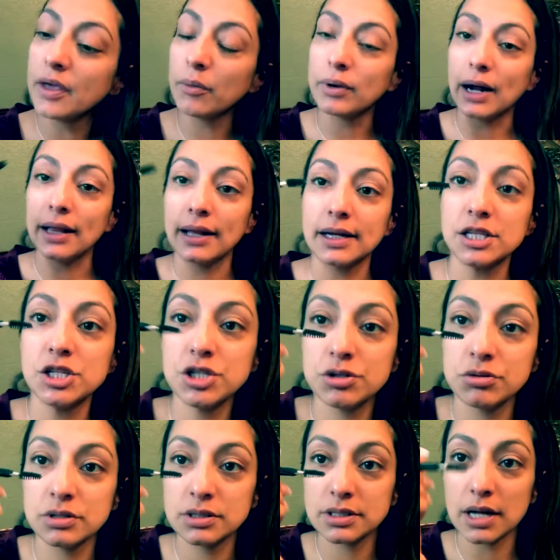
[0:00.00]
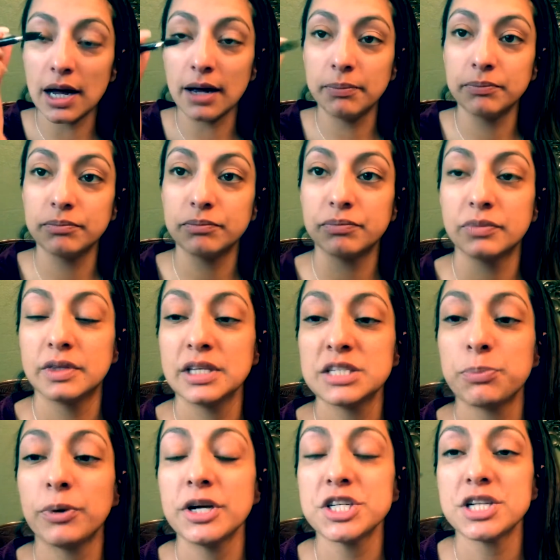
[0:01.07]
then what I like to do is this
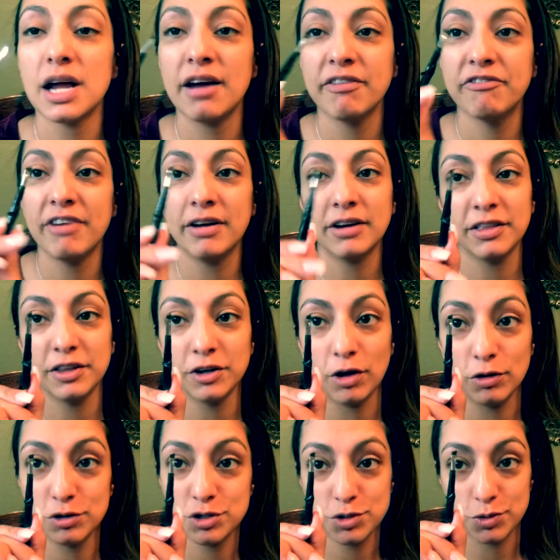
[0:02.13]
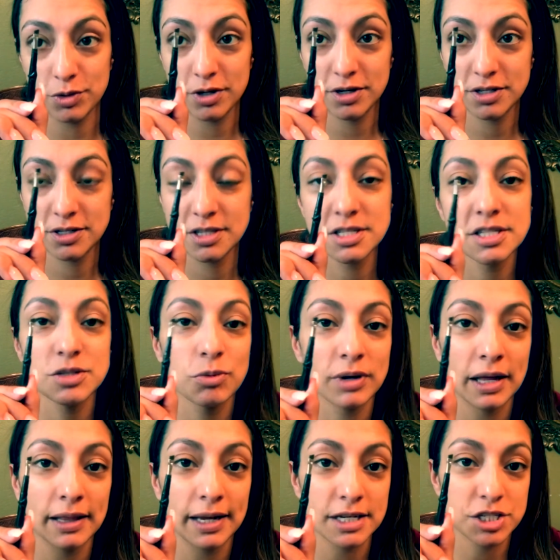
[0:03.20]
brush I found at the dollar stores. This is the one
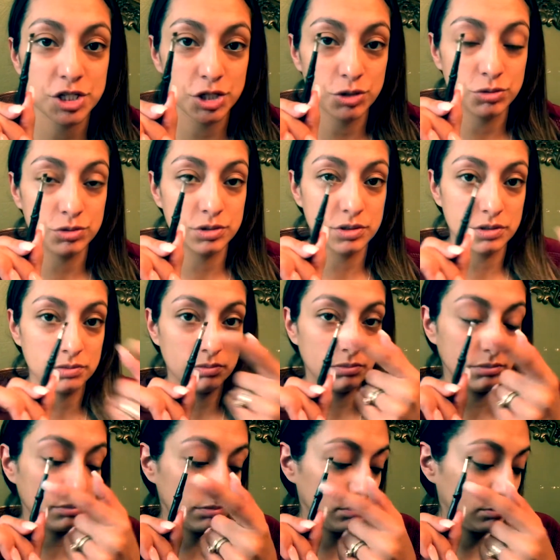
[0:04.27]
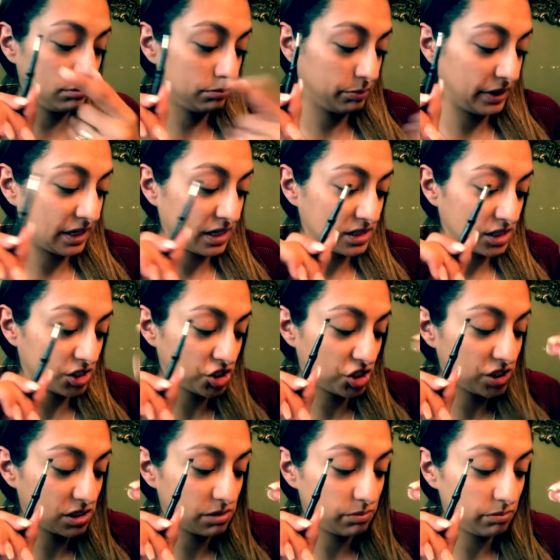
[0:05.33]
I like to use because it's
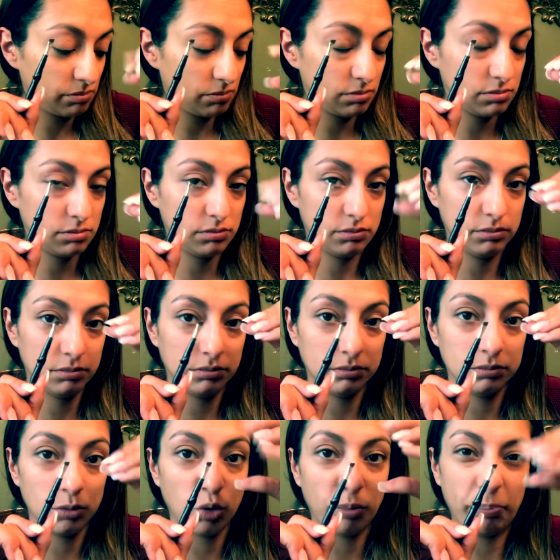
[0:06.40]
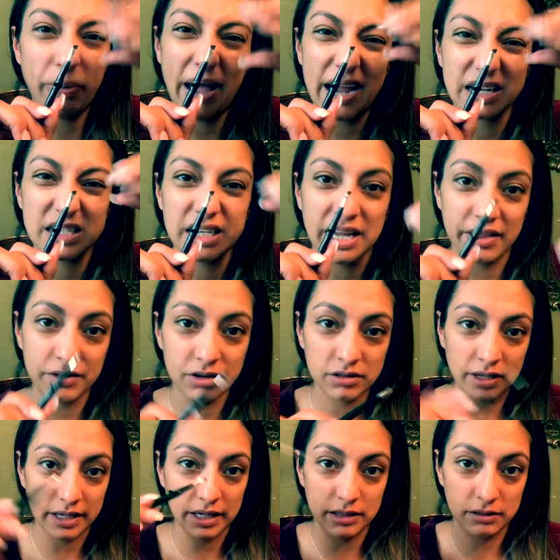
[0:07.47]
just more packed together,
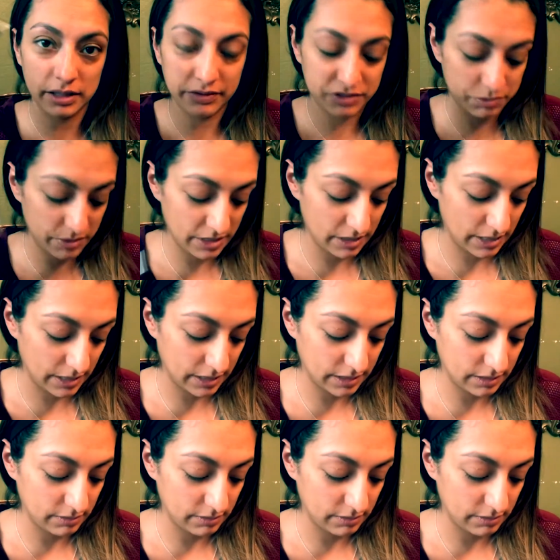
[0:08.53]
like it gives me like